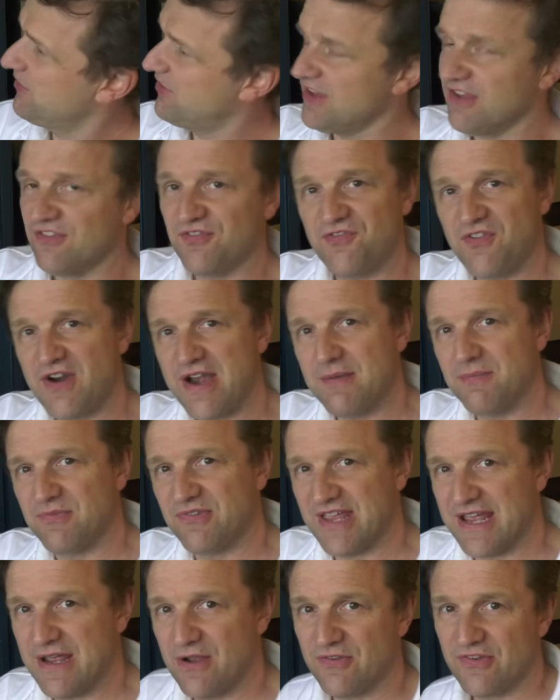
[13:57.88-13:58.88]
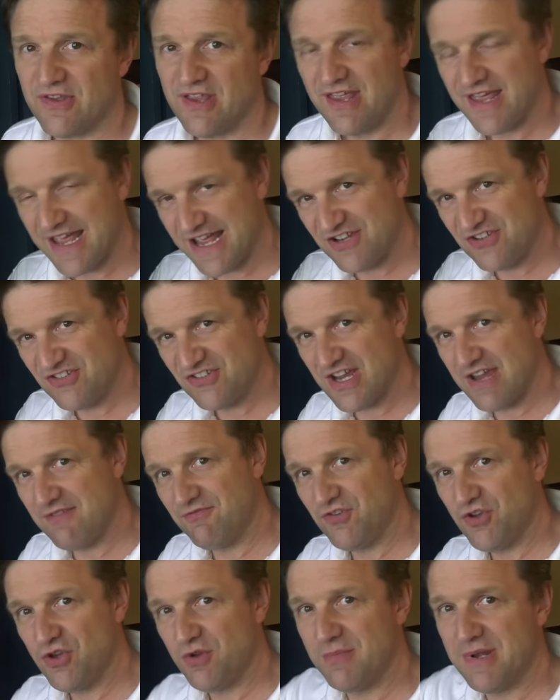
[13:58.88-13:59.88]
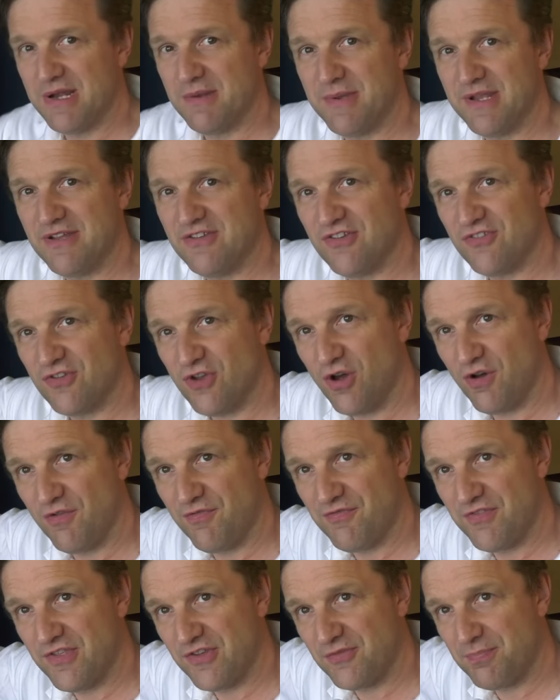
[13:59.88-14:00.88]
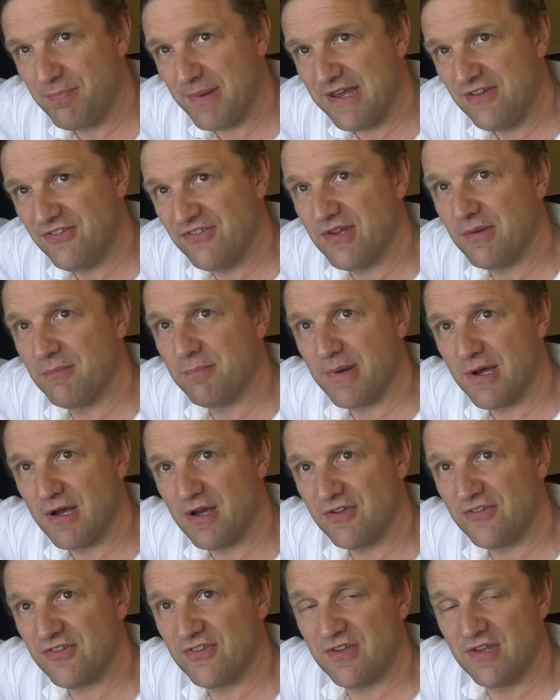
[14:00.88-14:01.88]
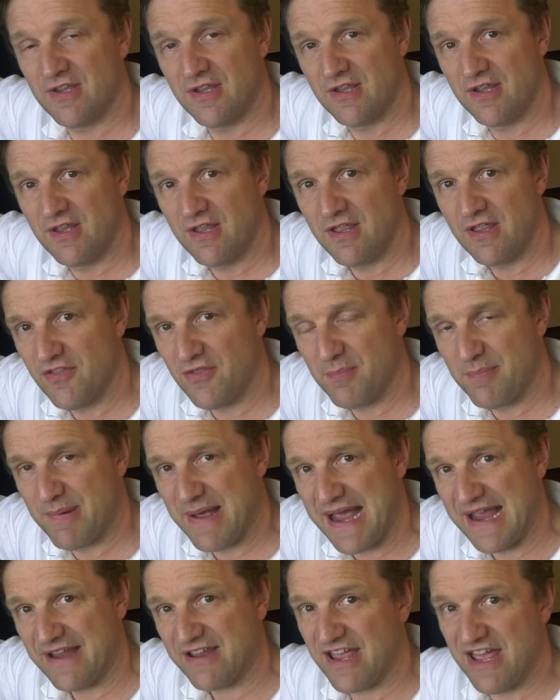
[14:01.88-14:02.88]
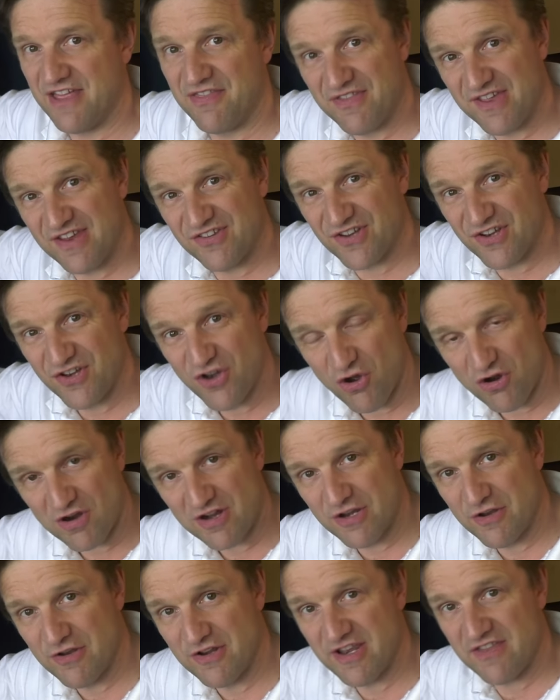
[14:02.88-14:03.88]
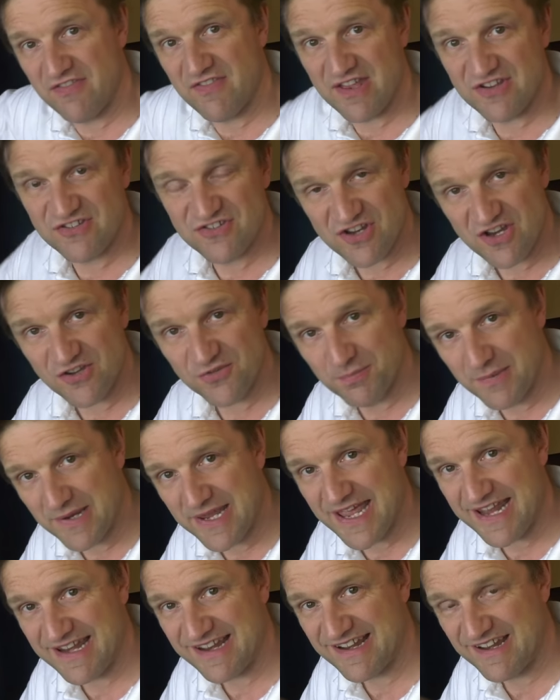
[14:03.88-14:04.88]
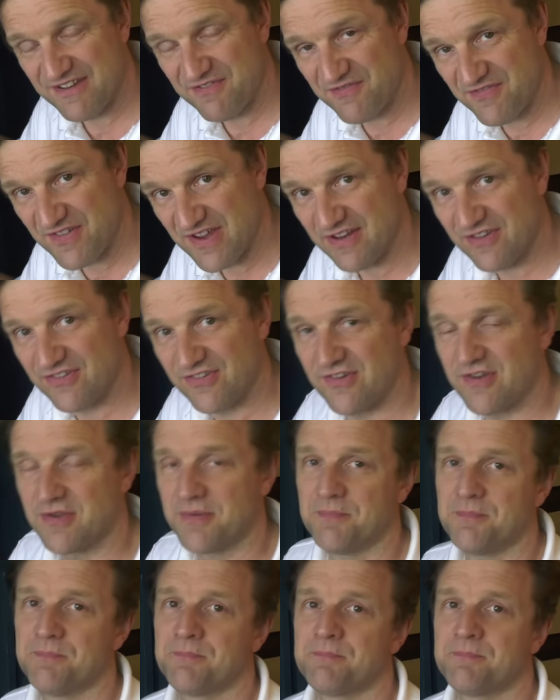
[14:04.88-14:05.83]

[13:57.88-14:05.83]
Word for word: of these frames out and shave two millimeters off the spacing bars at the back. And these are not glued in, they're just mechanically fixed.